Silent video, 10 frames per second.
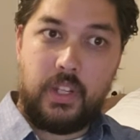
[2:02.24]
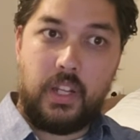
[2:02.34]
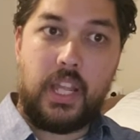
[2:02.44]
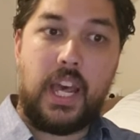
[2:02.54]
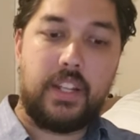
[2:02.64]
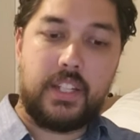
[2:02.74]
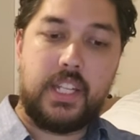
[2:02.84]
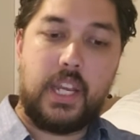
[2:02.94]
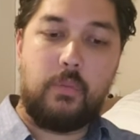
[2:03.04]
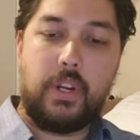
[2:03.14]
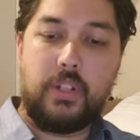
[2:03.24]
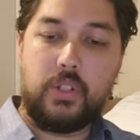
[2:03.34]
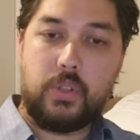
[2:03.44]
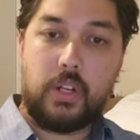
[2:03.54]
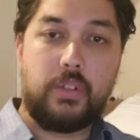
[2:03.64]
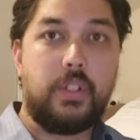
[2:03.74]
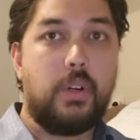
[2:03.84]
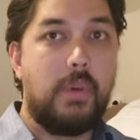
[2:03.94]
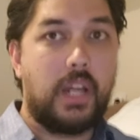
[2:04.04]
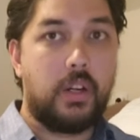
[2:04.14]
A lot of the time why you struggle to
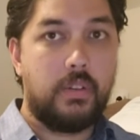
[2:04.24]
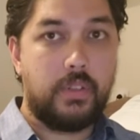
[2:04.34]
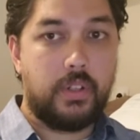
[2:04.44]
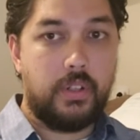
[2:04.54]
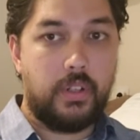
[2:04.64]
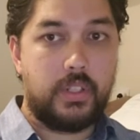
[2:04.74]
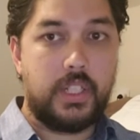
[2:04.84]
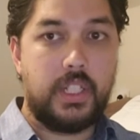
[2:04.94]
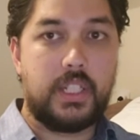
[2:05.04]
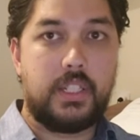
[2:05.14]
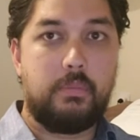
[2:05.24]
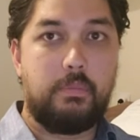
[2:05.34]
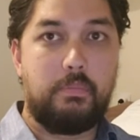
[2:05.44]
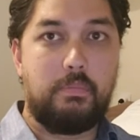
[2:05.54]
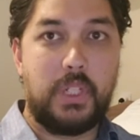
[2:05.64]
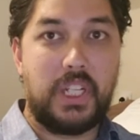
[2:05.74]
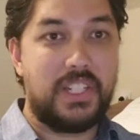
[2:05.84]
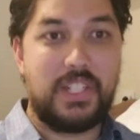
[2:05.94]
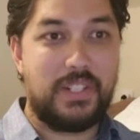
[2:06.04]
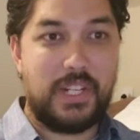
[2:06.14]
go back over your notes is
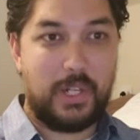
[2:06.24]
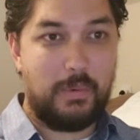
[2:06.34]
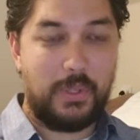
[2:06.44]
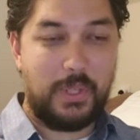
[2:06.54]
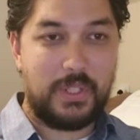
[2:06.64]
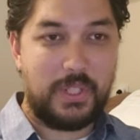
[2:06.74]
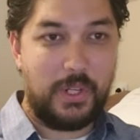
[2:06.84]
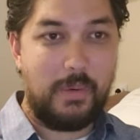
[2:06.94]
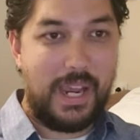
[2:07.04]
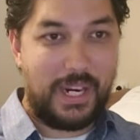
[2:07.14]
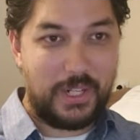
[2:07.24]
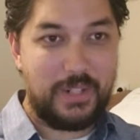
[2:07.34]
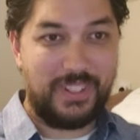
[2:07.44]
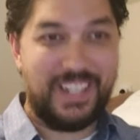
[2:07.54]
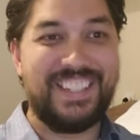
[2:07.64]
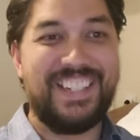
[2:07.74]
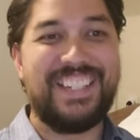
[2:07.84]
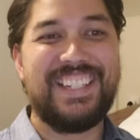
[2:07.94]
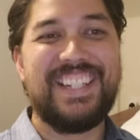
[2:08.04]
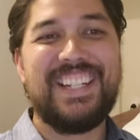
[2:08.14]
because they're terrible notes to go back over.
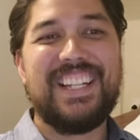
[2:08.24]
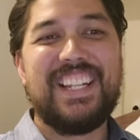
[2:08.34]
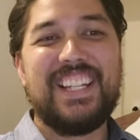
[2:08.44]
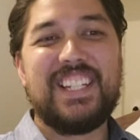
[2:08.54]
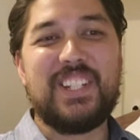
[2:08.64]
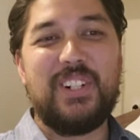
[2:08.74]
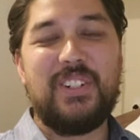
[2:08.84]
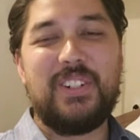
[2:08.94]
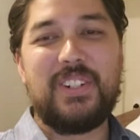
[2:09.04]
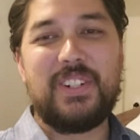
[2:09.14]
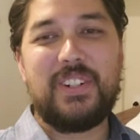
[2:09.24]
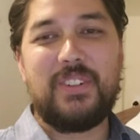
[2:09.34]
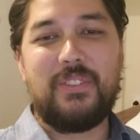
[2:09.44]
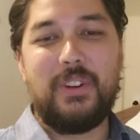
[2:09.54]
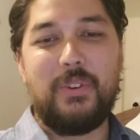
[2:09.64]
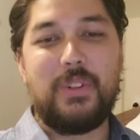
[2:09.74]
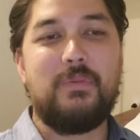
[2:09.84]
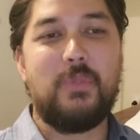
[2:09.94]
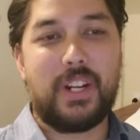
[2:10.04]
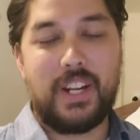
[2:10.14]
So we would
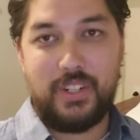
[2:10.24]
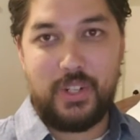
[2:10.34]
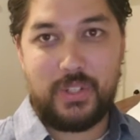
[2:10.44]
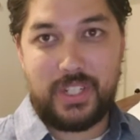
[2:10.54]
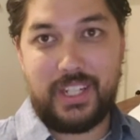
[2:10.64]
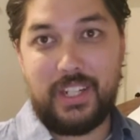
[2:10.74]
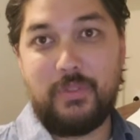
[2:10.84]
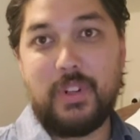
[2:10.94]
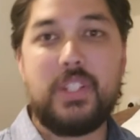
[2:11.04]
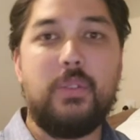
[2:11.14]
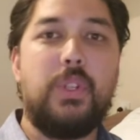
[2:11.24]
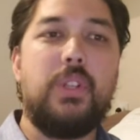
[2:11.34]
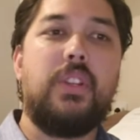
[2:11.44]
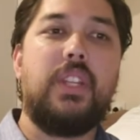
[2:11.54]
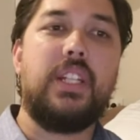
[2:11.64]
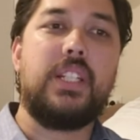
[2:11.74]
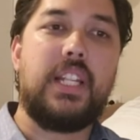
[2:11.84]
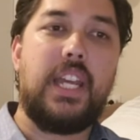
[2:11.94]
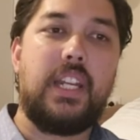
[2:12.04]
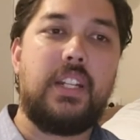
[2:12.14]
work on note taking first, and we do things
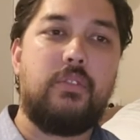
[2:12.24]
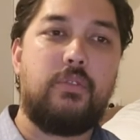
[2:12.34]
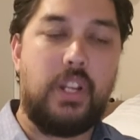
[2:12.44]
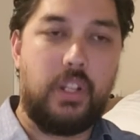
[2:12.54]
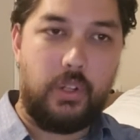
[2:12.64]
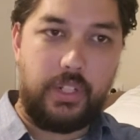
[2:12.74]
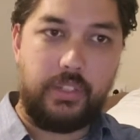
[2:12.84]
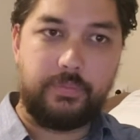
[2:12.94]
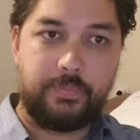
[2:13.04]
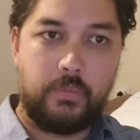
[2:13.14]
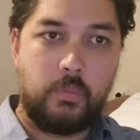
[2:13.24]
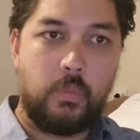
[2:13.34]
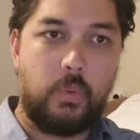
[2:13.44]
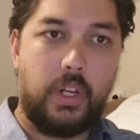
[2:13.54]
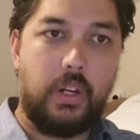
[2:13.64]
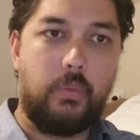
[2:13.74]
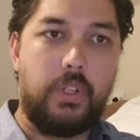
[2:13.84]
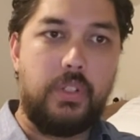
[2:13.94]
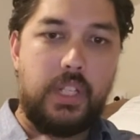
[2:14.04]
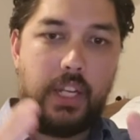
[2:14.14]
like front loading, where
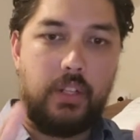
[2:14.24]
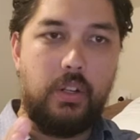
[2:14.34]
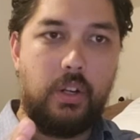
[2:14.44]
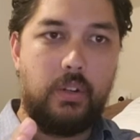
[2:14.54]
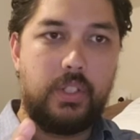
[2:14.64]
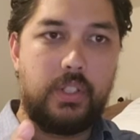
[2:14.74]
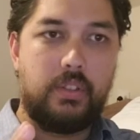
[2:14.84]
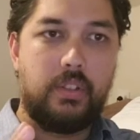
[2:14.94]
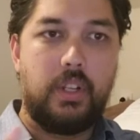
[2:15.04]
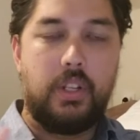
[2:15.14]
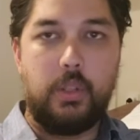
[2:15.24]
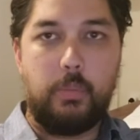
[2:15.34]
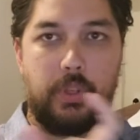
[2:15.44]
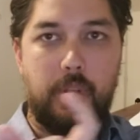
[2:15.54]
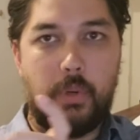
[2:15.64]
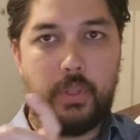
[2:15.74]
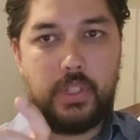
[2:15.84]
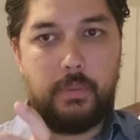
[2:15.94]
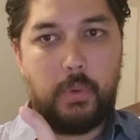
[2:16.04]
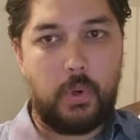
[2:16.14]
when you take notes, you put the
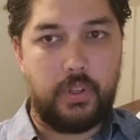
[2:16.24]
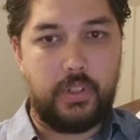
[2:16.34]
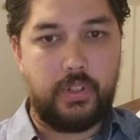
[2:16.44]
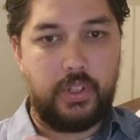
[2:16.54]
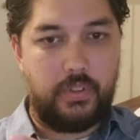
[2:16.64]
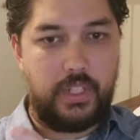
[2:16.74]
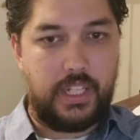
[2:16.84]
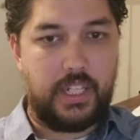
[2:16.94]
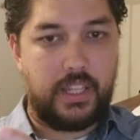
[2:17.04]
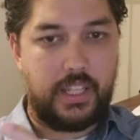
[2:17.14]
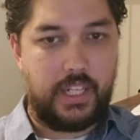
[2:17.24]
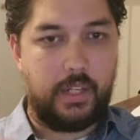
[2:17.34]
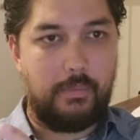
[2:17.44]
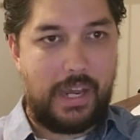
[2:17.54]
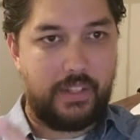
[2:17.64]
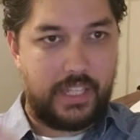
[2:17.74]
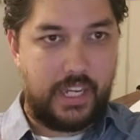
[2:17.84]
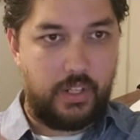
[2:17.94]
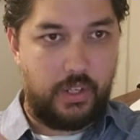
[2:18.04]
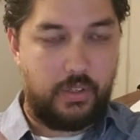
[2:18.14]
most important or unique thing about
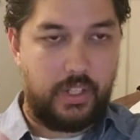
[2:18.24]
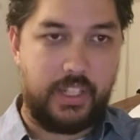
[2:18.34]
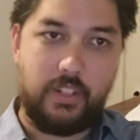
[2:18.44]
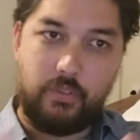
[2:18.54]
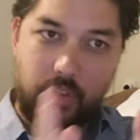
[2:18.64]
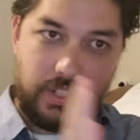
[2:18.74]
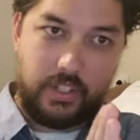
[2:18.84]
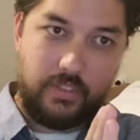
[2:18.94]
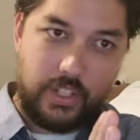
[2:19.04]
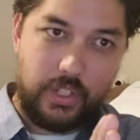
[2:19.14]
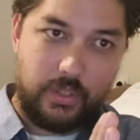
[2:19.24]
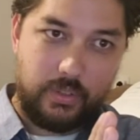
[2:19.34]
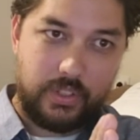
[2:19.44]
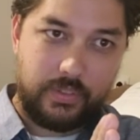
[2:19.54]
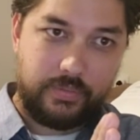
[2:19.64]
that note at the front of the note.